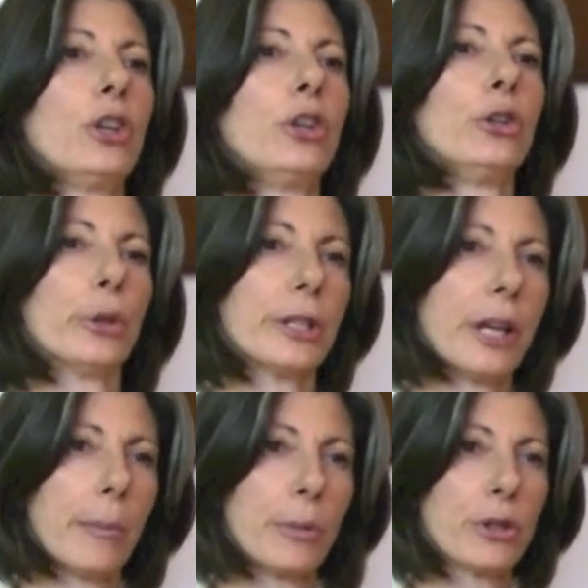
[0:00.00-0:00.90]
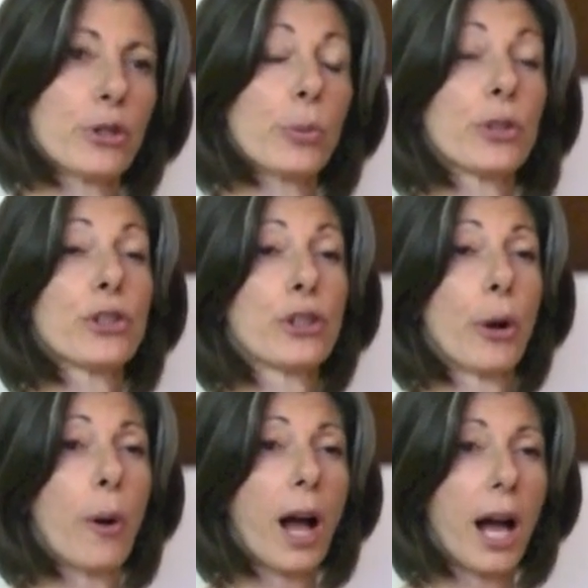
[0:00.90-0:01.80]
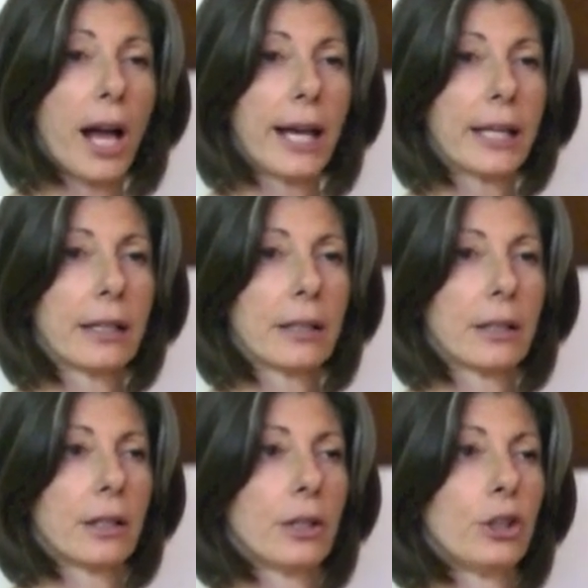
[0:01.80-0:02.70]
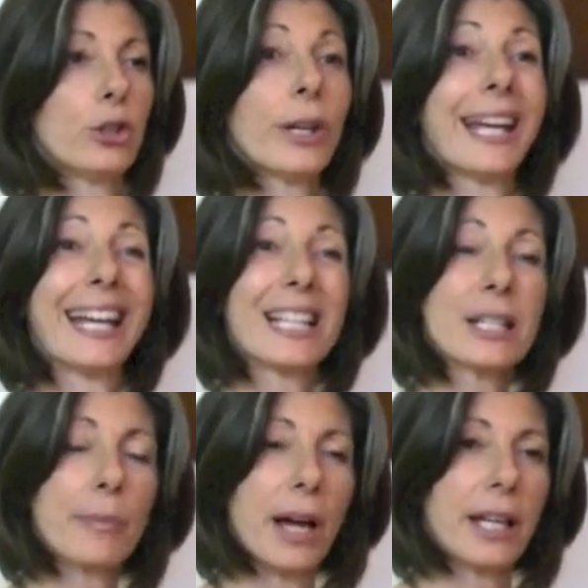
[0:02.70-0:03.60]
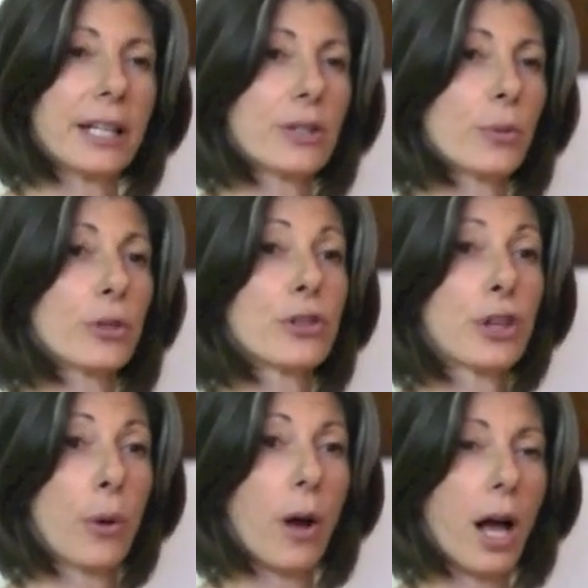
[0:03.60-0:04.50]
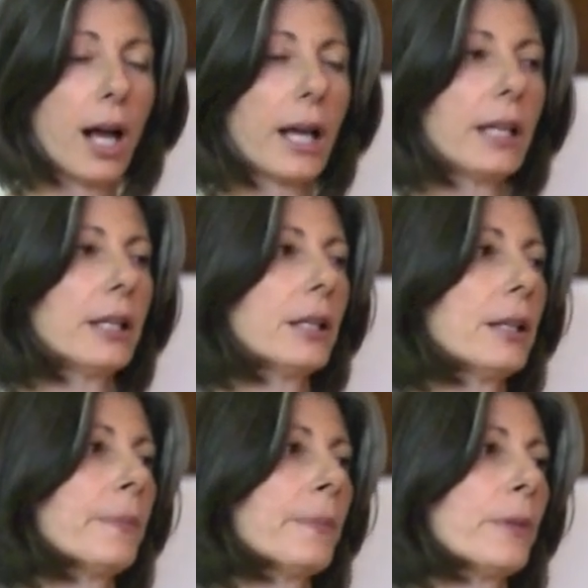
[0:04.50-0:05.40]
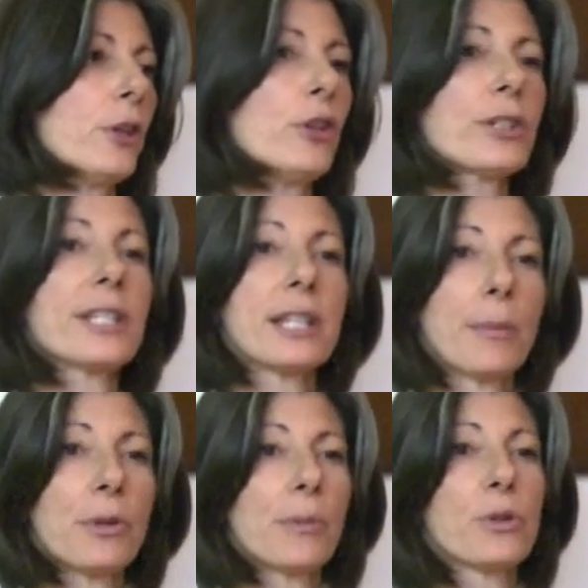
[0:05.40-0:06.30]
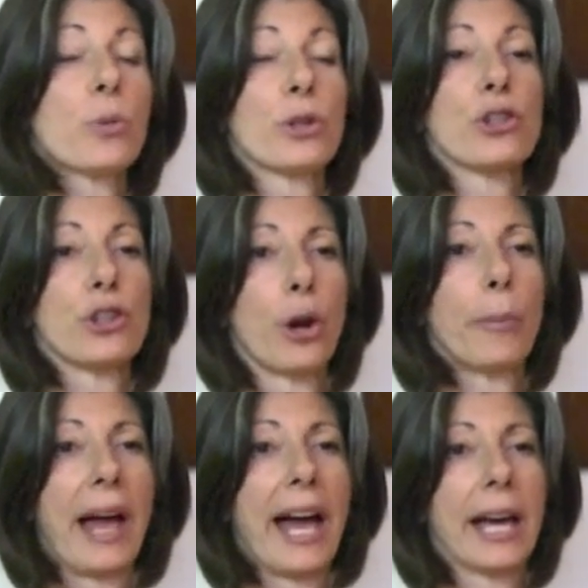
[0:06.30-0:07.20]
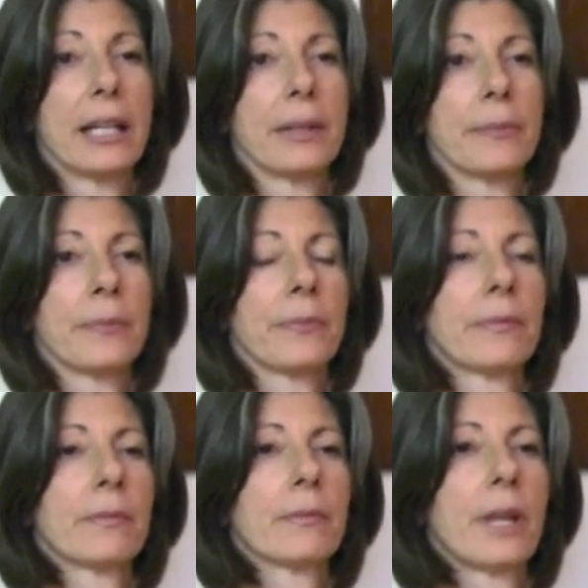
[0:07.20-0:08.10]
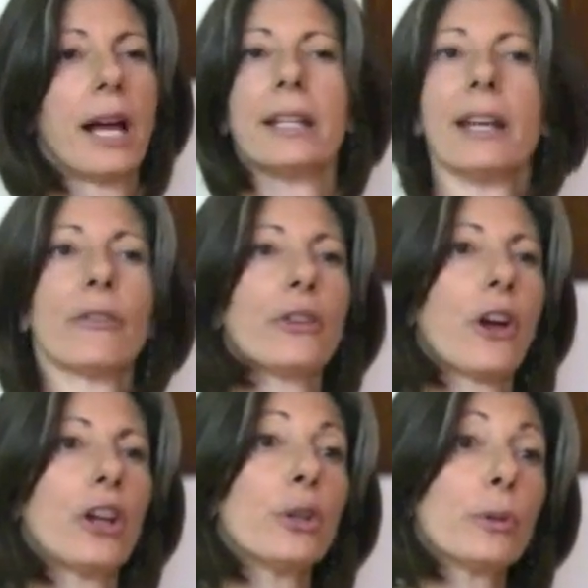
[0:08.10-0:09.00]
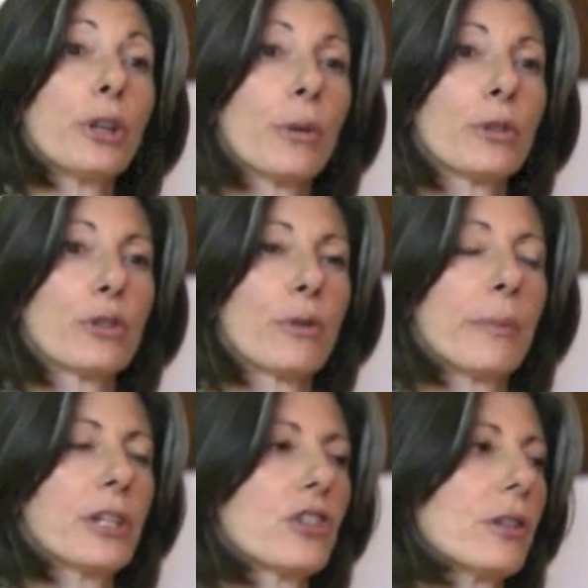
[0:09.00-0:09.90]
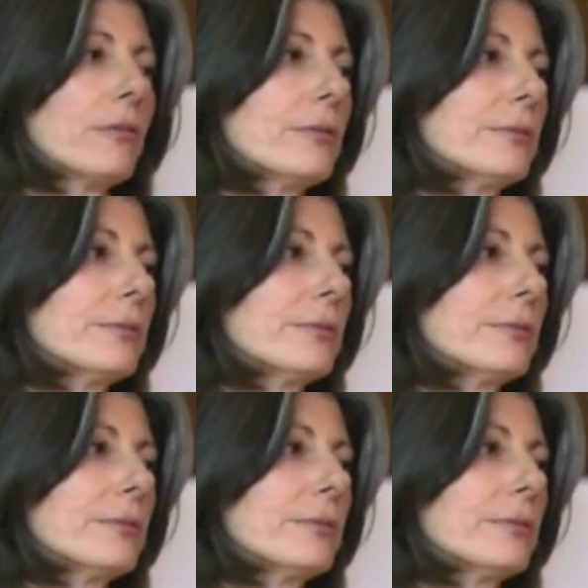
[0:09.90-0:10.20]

Your numbers were so high. Your antibodies were so high. Your symptoms were so bad. I never thought you would go into remission."